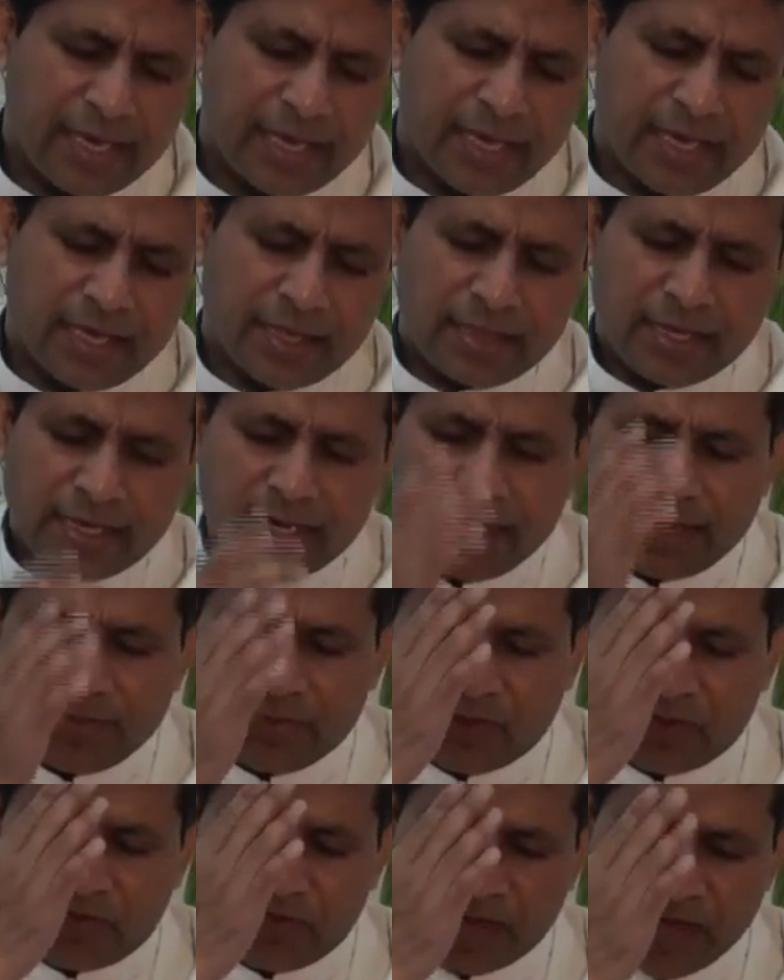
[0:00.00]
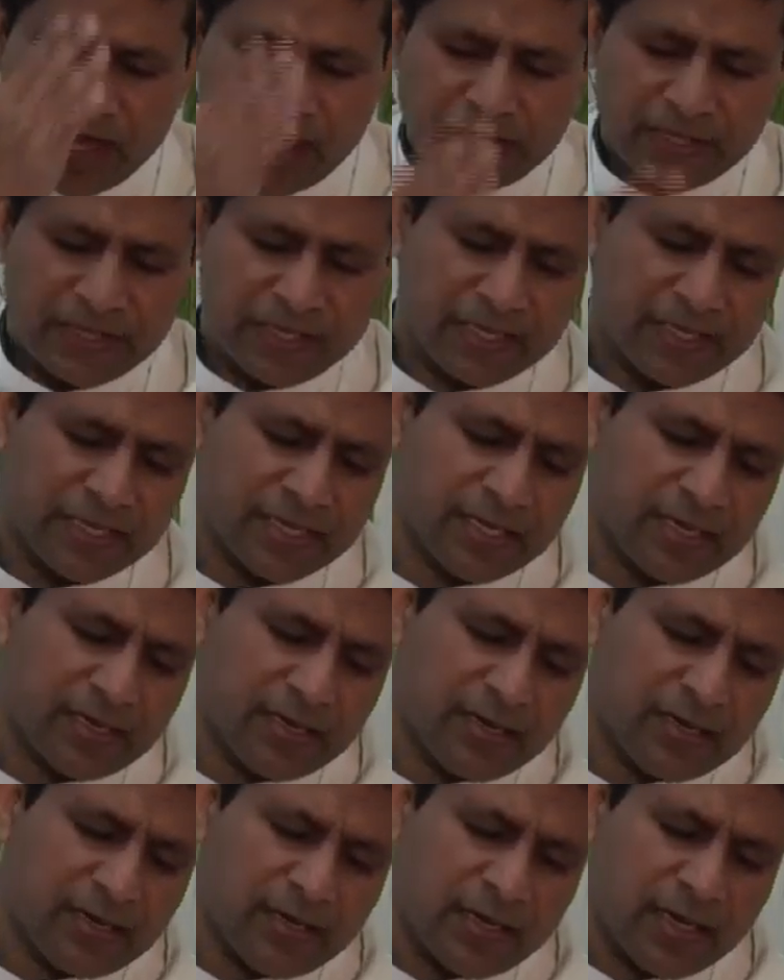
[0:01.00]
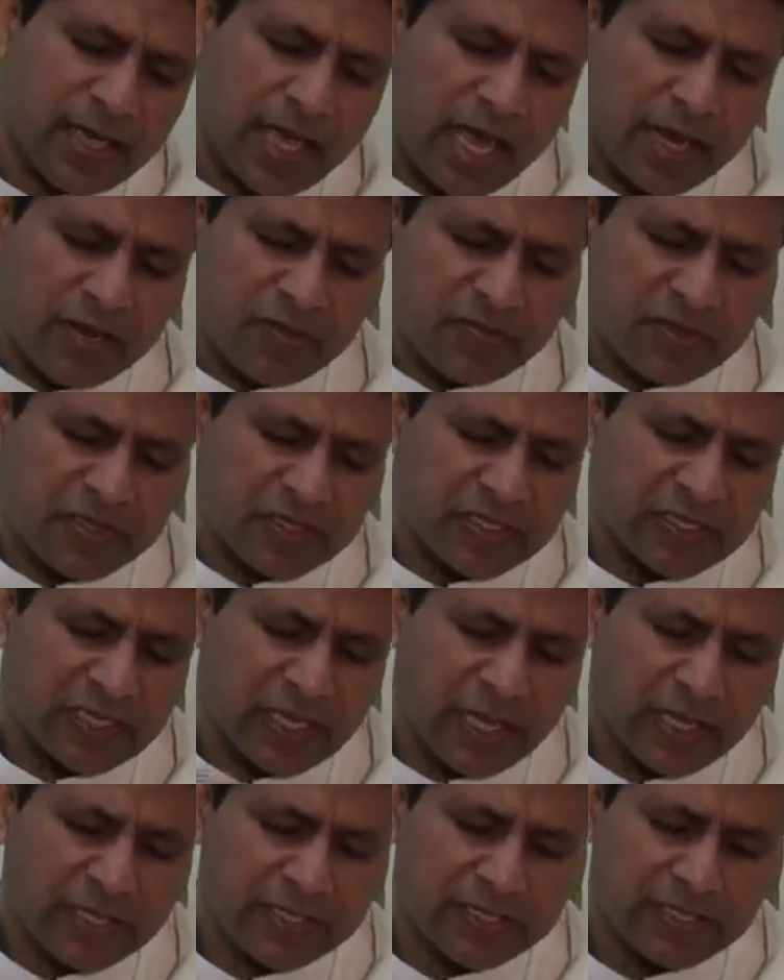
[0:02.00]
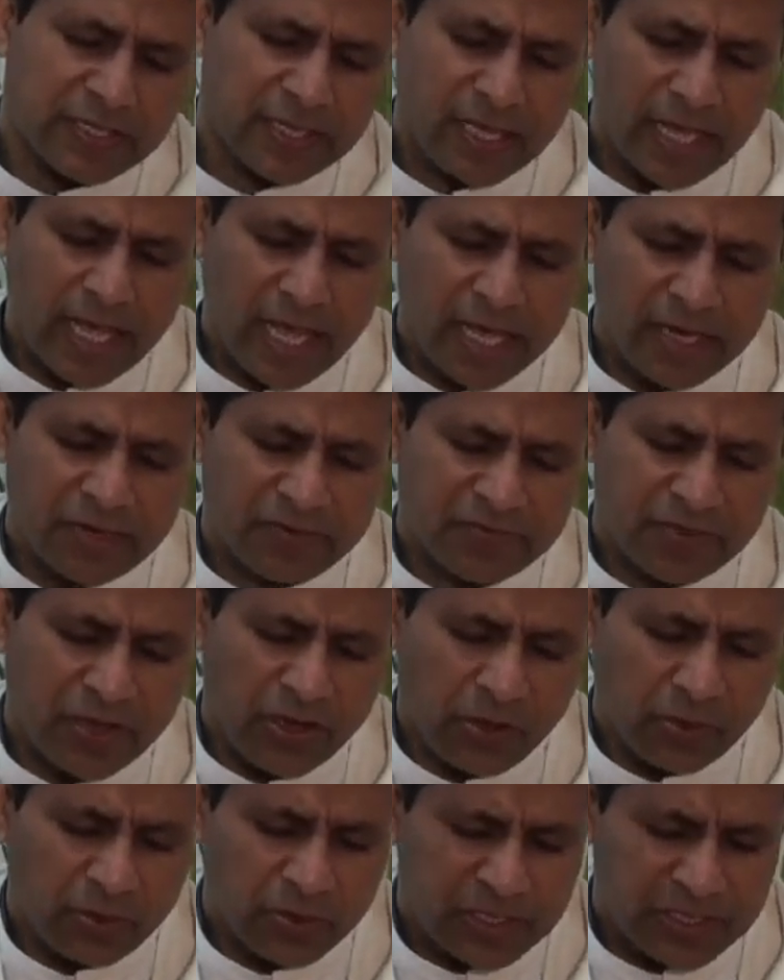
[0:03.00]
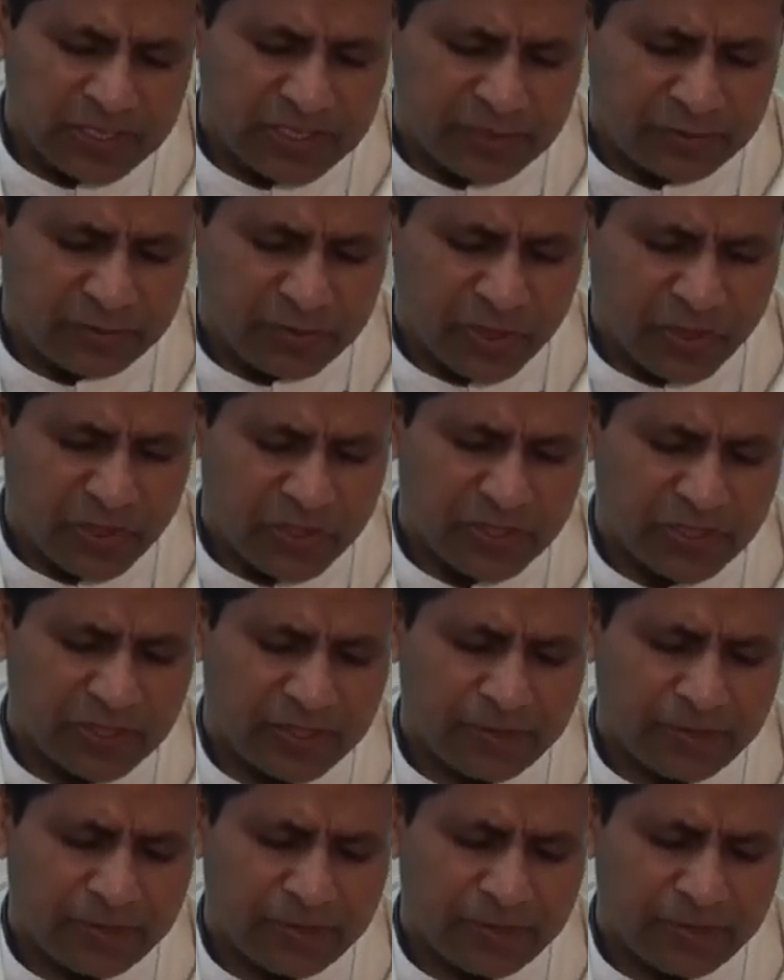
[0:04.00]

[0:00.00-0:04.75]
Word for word: In the name of the Father, and of the Son, and of the Holy Spirit.